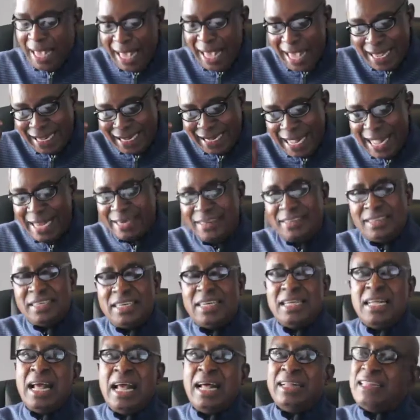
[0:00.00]
a
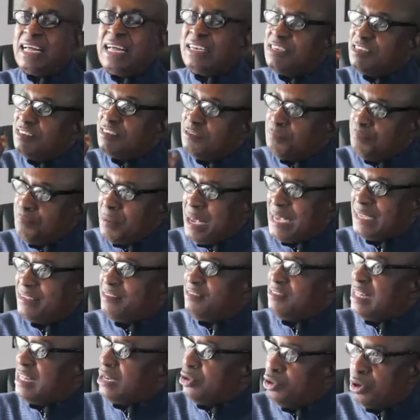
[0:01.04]
country that respects
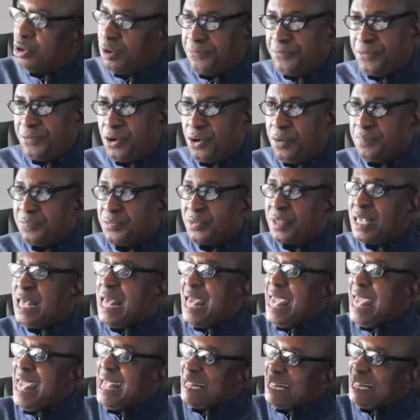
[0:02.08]
the rule of law,
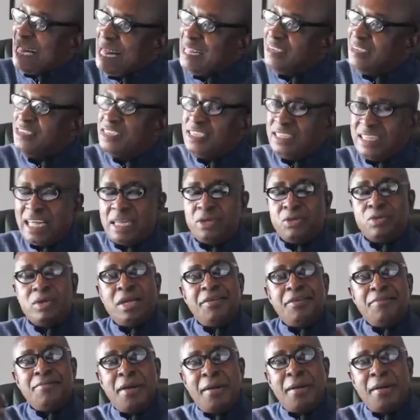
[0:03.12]
a country that will
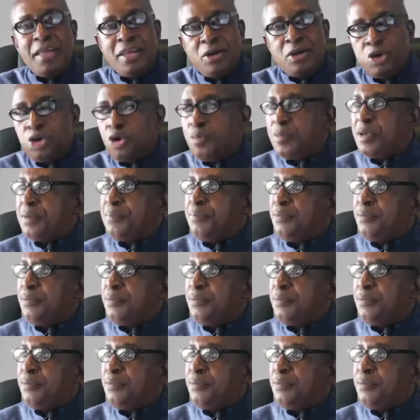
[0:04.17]
have economic